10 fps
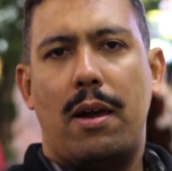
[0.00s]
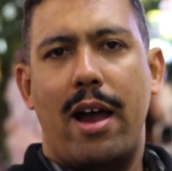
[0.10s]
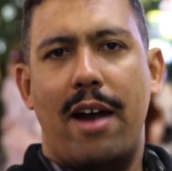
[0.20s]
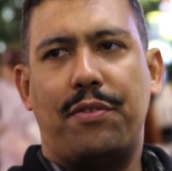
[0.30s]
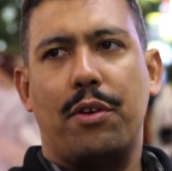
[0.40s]

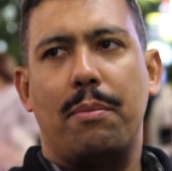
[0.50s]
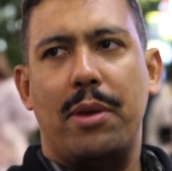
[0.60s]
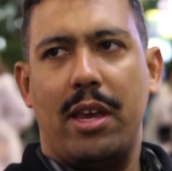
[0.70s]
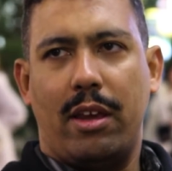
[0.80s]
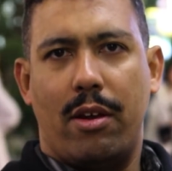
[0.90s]
after
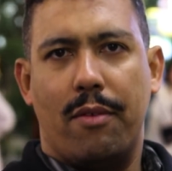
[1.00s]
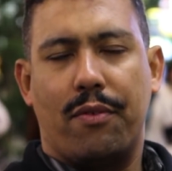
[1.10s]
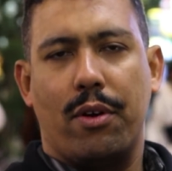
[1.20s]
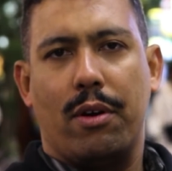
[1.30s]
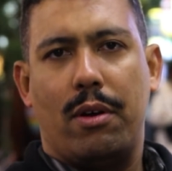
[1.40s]
being here
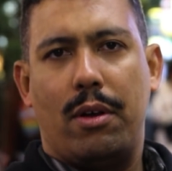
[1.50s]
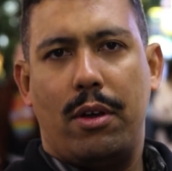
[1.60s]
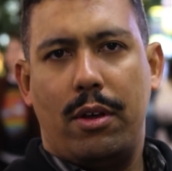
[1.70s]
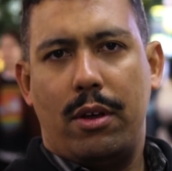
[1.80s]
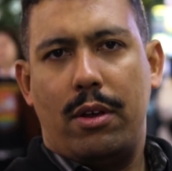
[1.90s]
for
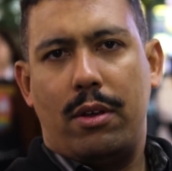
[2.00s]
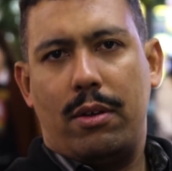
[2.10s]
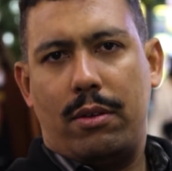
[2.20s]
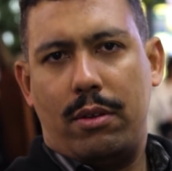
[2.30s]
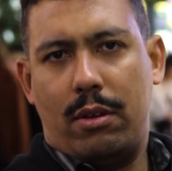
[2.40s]

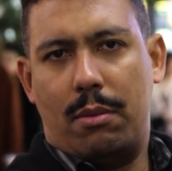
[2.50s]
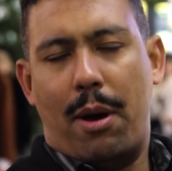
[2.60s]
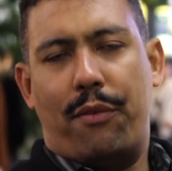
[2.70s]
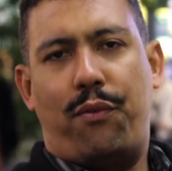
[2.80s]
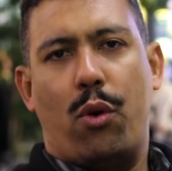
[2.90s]

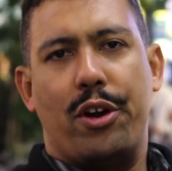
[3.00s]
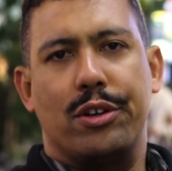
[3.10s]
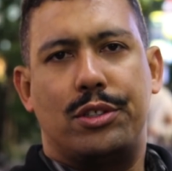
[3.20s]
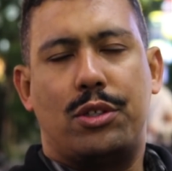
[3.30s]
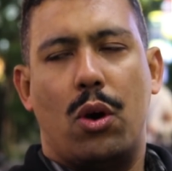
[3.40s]
about 4
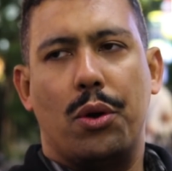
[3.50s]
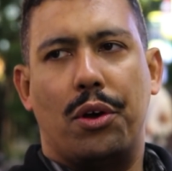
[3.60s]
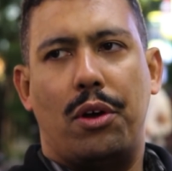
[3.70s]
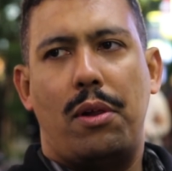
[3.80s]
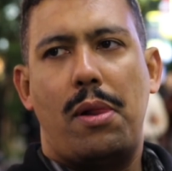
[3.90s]
years total,